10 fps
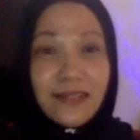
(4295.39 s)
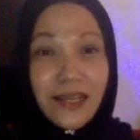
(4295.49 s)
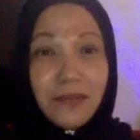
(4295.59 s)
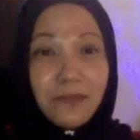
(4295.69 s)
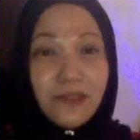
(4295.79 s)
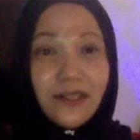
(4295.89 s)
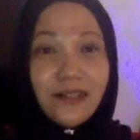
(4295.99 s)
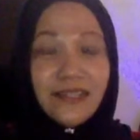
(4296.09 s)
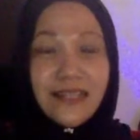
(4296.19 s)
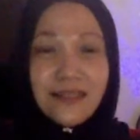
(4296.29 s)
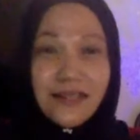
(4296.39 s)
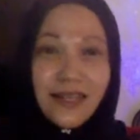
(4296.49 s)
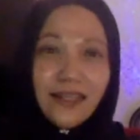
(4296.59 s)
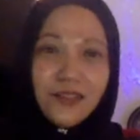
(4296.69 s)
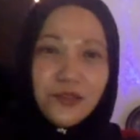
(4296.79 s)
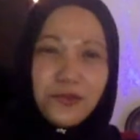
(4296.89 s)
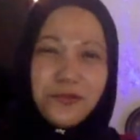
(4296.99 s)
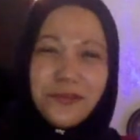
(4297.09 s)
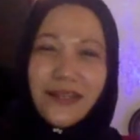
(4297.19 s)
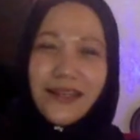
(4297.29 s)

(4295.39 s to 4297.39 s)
time uh, listening to